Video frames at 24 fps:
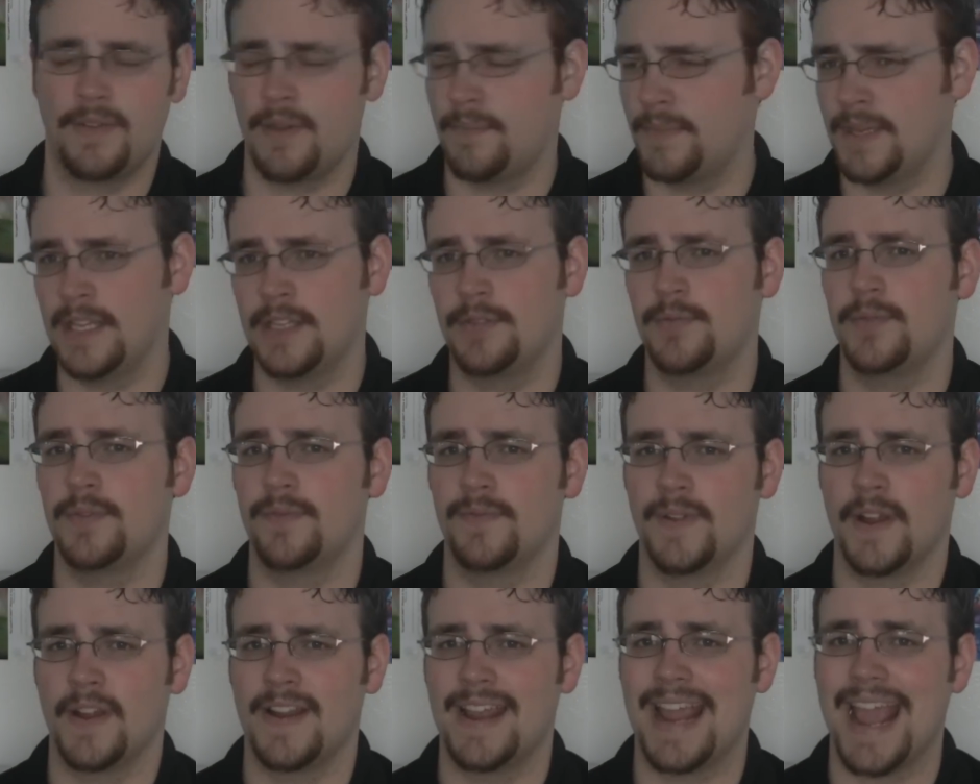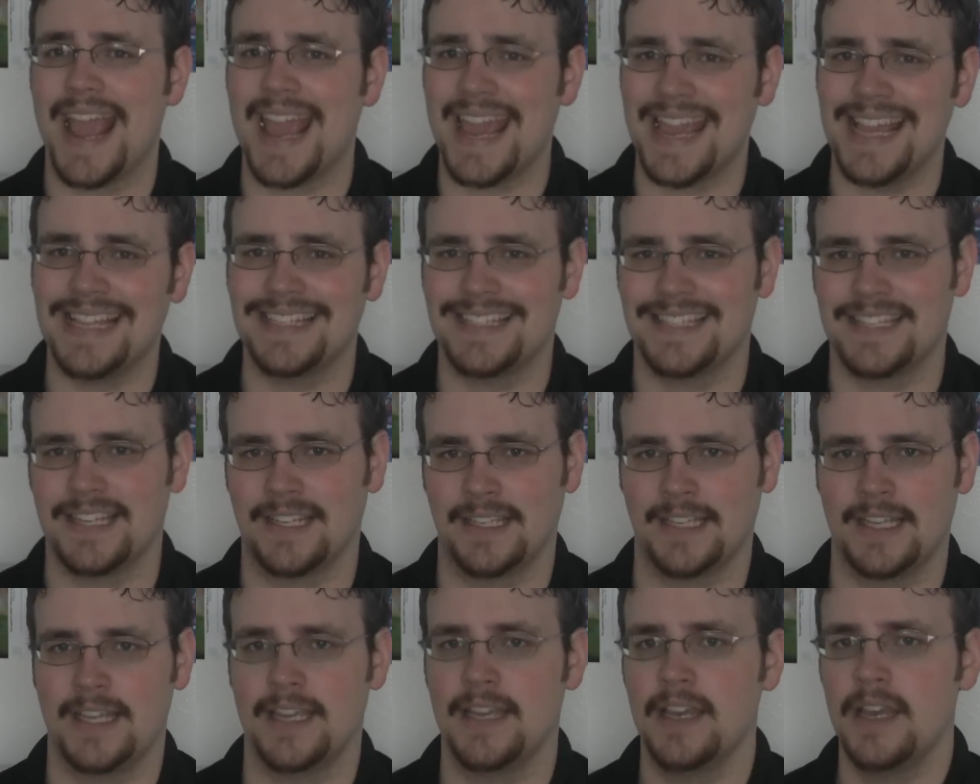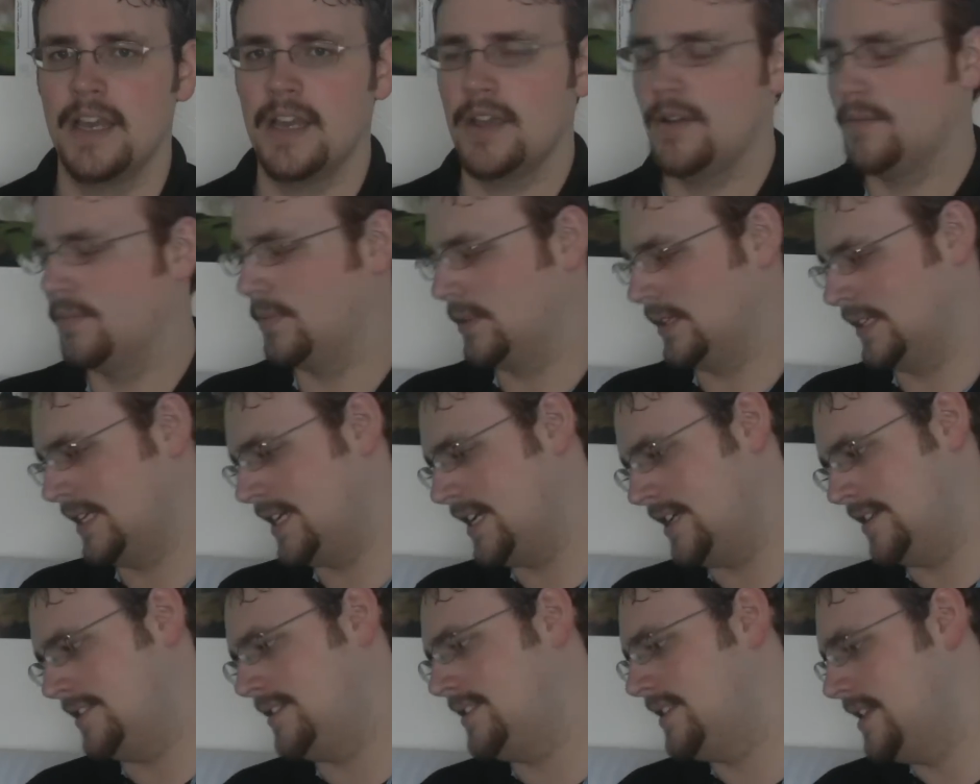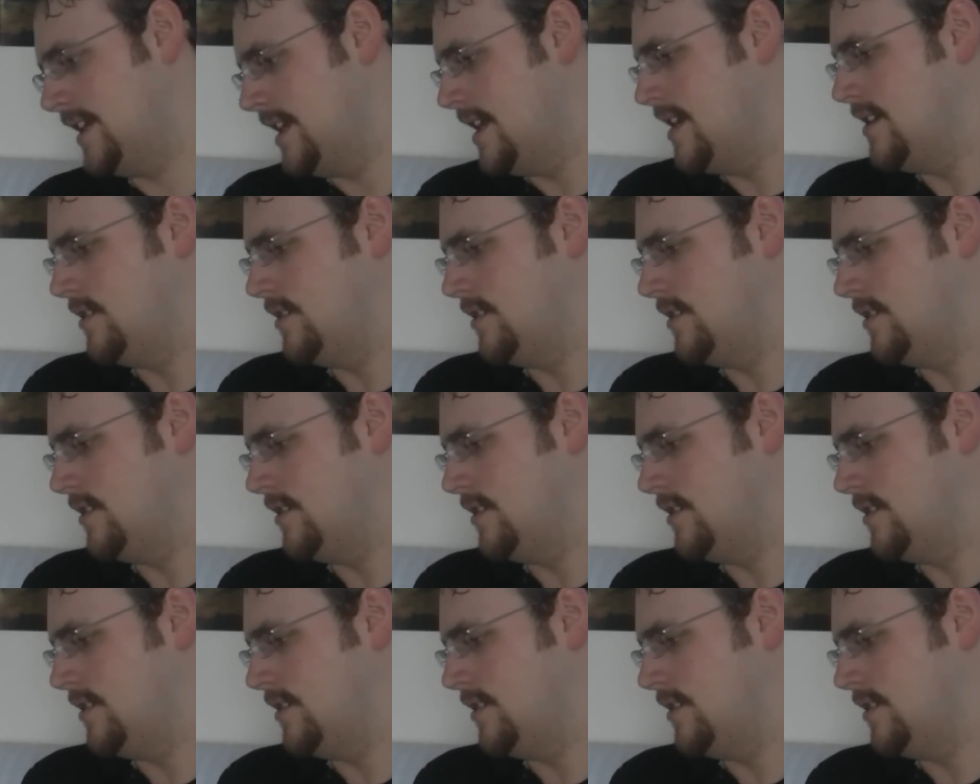I mean, this was very hastily released.